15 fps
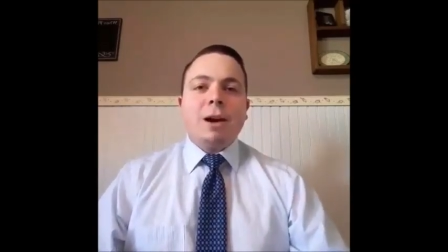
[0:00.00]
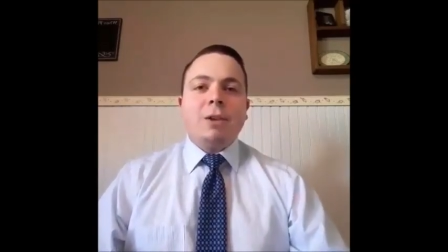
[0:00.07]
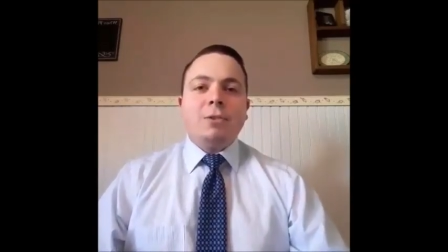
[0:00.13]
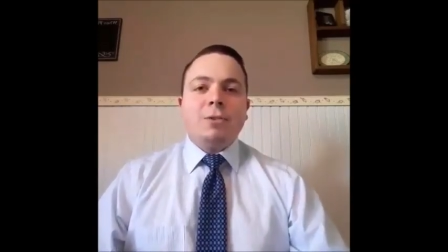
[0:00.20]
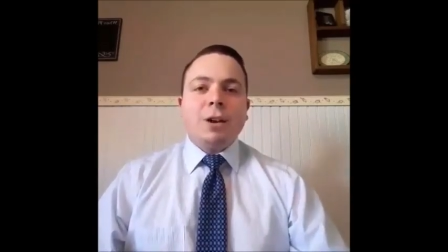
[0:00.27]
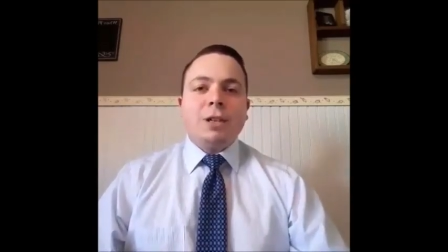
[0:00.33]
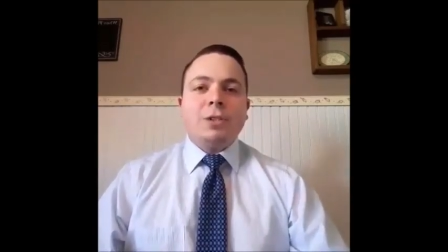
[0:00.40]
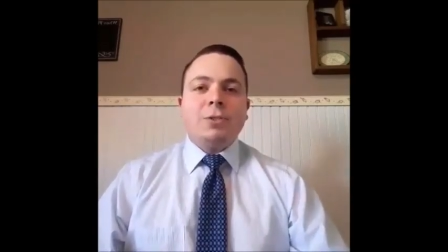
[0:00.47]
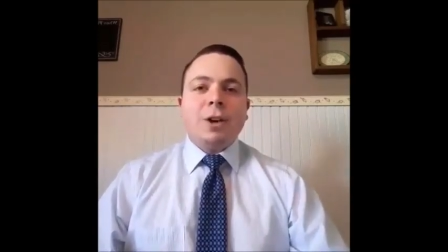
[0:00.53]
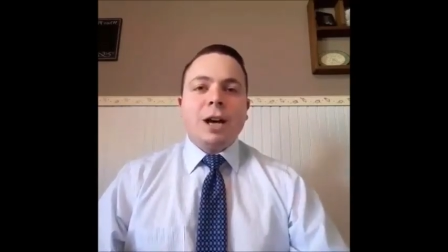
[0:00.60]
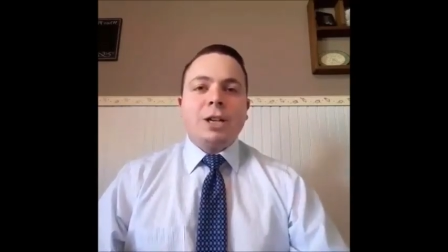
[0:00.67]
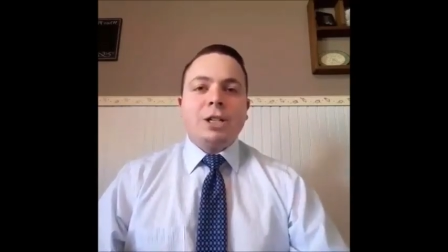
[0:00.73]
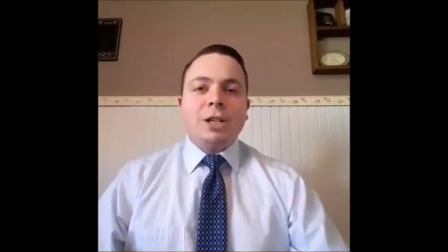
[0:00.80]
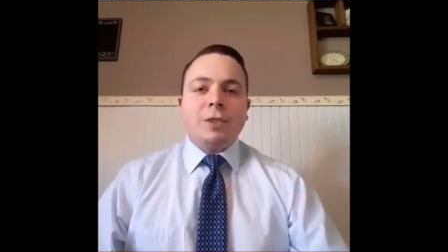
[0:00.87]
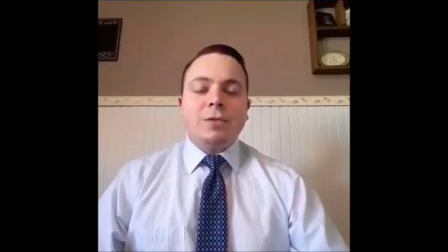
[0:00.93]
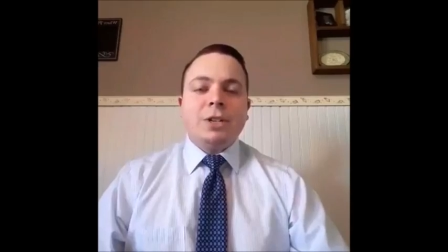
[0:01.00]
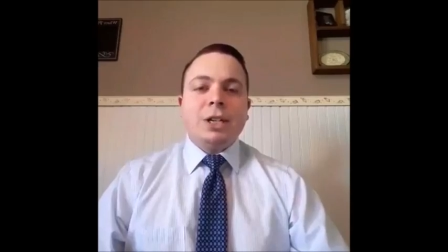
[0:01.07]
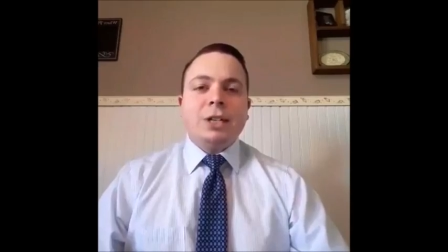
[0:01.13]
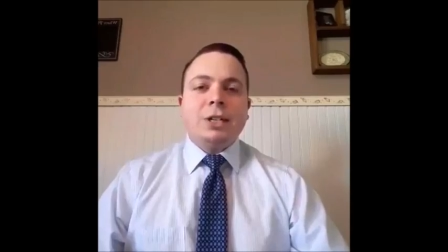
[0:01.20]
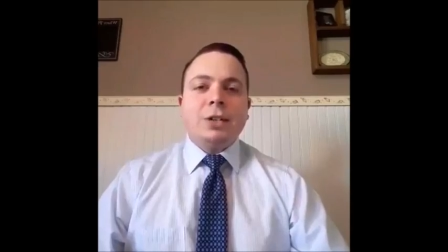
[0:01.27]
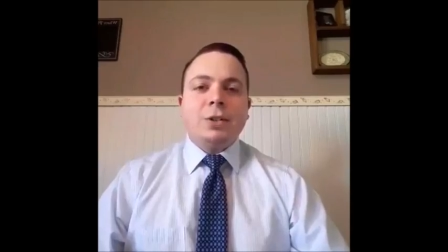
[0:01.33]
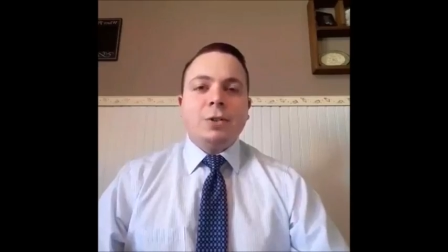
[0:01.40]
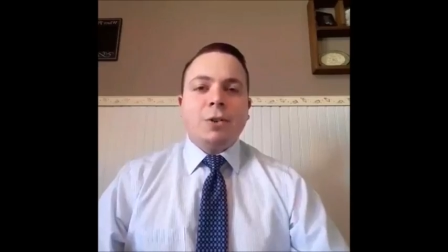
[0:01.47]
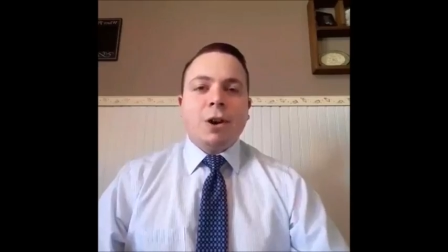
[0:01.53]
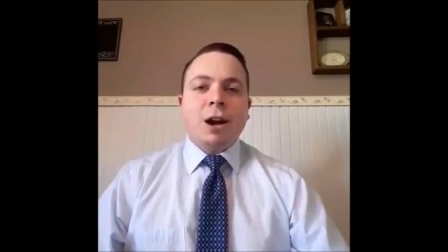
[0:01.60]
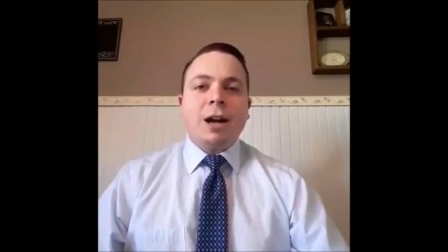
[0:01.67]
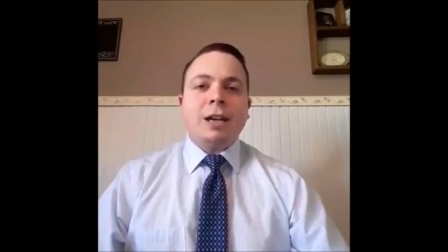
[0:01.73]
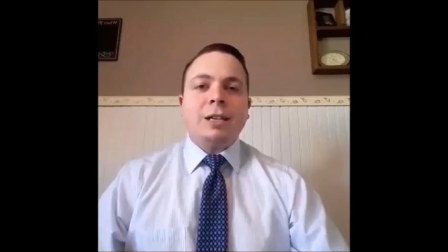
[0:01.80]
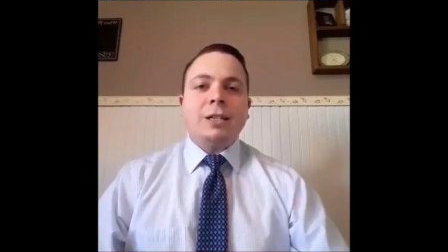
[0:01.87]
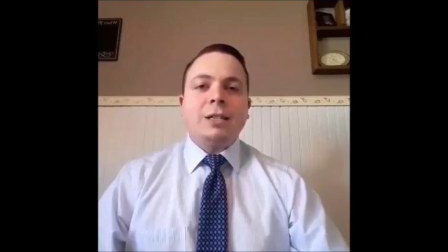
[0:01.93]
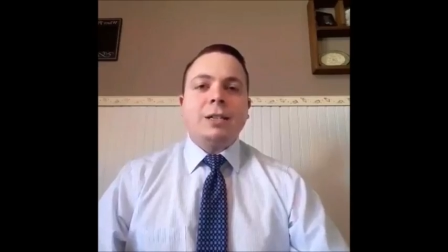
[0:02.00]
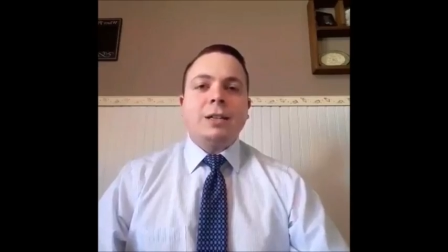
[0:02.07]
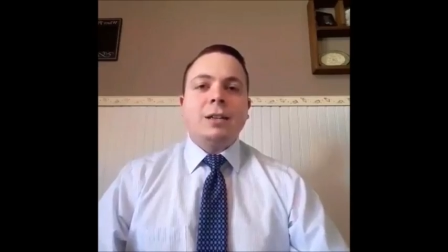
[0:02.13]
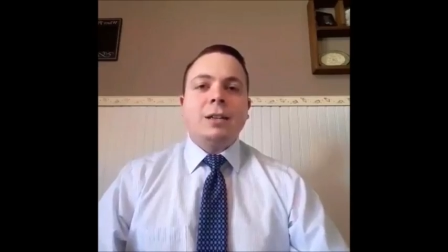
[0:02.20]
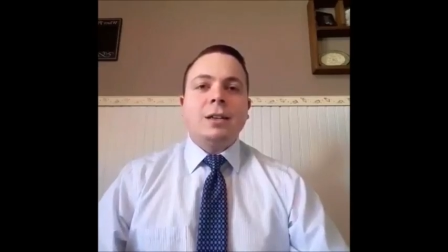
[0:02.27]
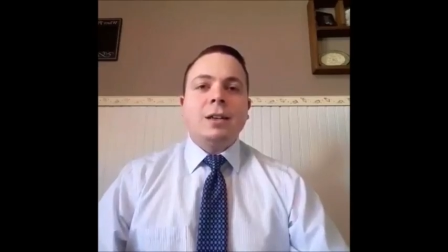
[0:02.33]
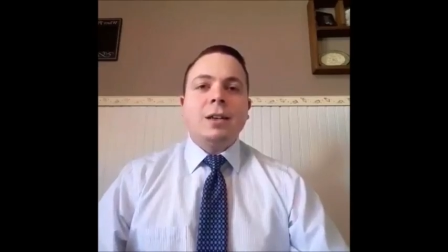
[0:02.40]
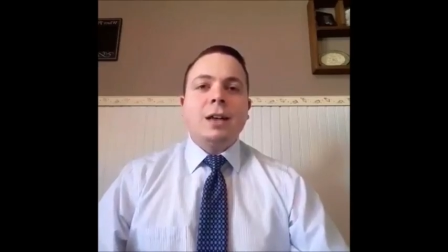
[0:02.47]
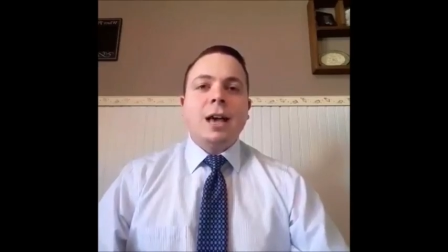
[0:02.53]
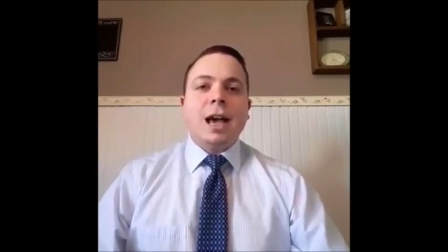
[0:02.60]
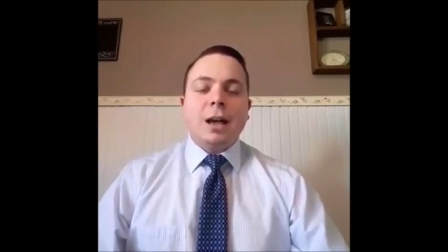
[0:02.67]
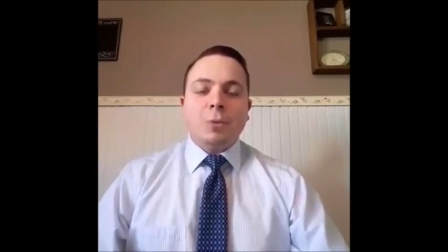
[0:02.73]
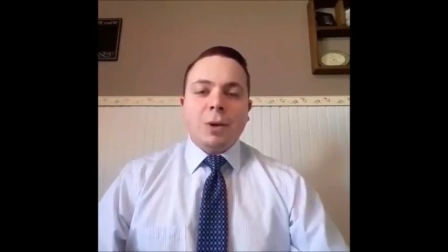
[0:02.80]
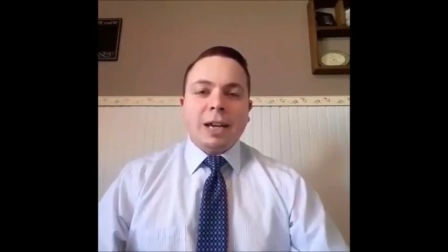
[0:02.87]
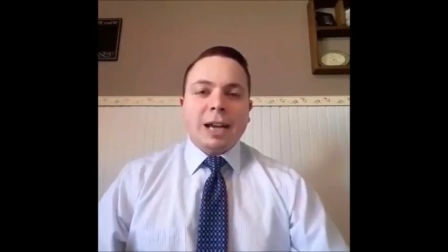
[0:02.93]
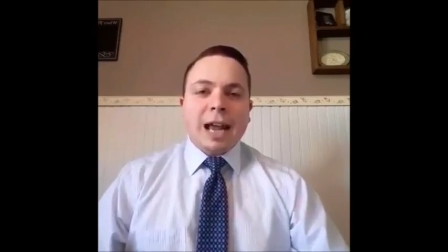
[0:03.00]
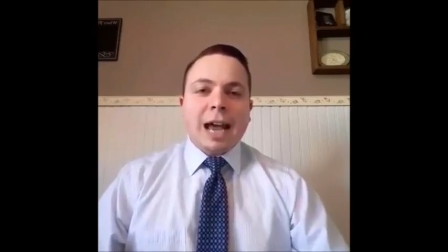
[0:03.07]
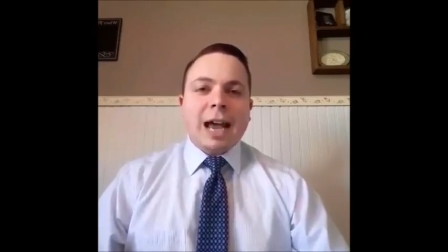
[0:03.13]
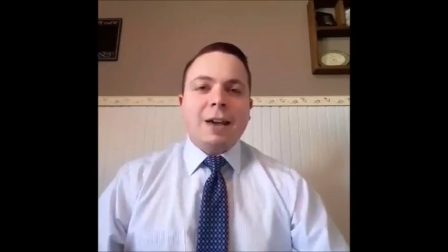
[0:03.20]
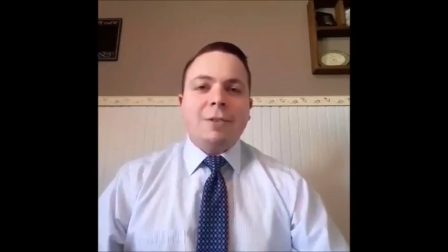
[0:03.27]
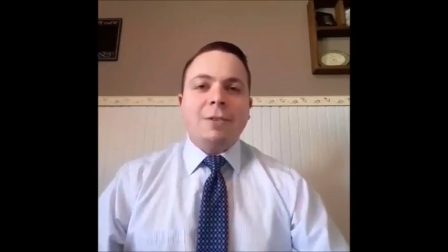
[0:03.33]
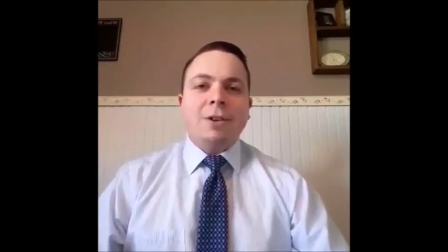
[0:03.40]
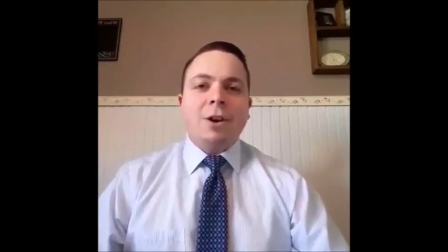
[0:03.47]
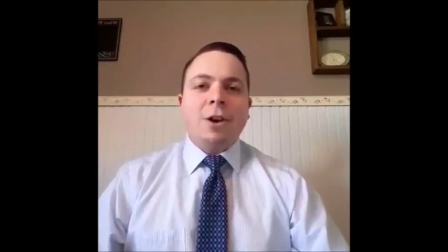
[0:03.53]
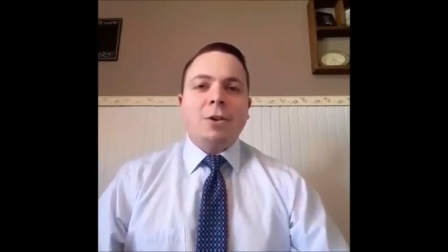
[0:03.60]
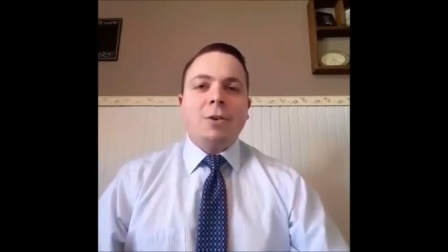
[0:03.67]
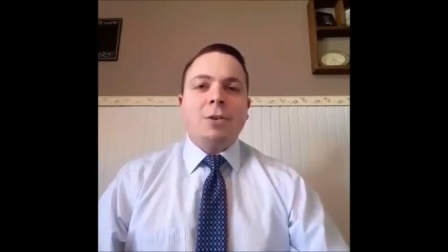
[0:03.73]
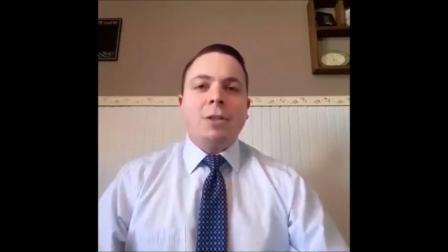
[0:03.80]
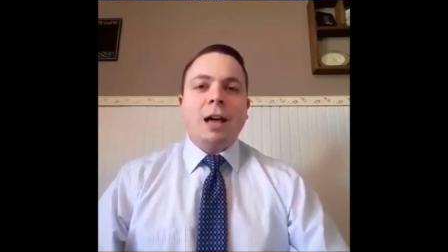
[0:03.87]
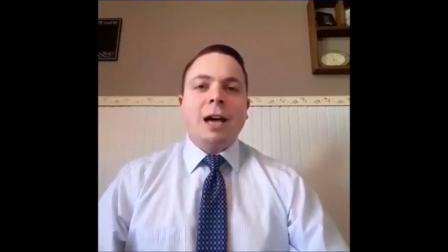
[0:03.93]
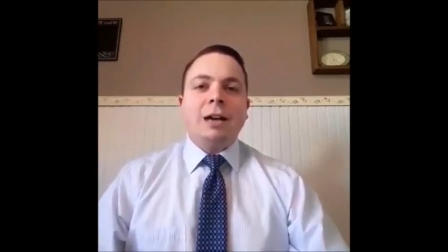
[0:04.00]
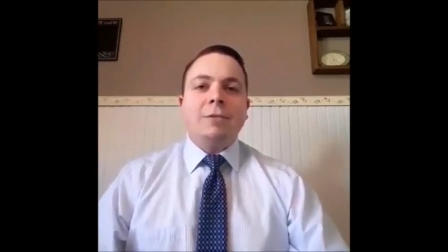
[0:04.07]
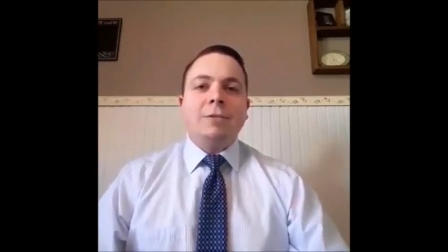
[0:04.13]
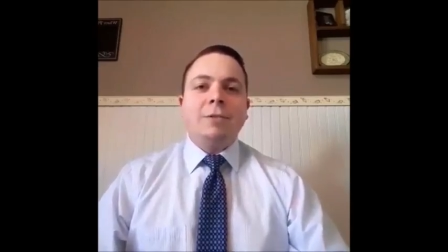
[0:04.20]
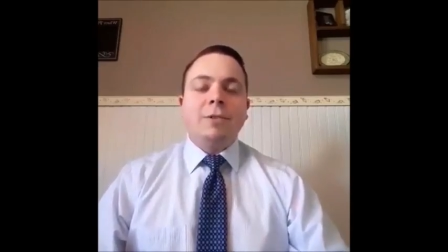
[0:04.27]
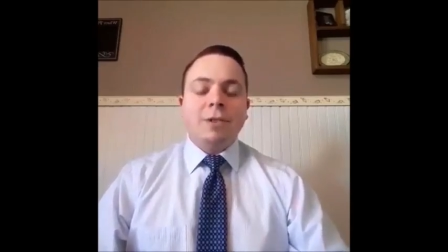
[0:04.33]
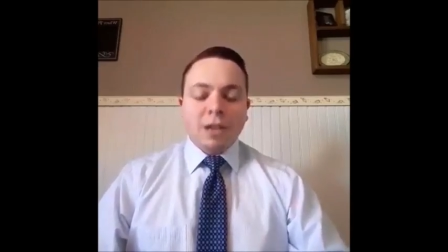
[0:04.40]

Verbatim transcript: burial, and resurrection of Jesus Christ, and we can have eternal life.